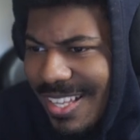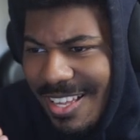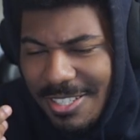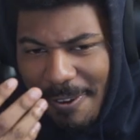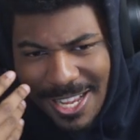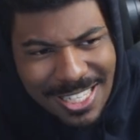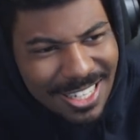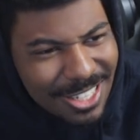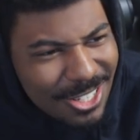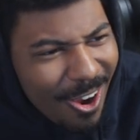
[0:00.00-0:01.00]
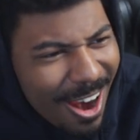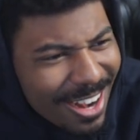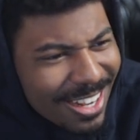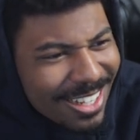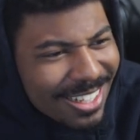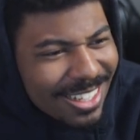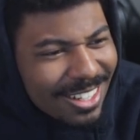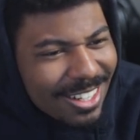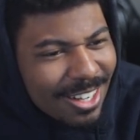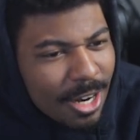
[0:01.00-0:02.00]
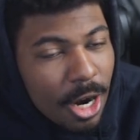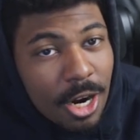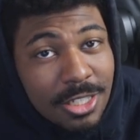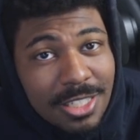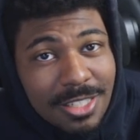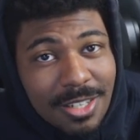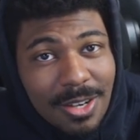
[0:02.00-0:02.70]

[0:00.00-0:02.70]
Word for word: His face is a guitar? Hers?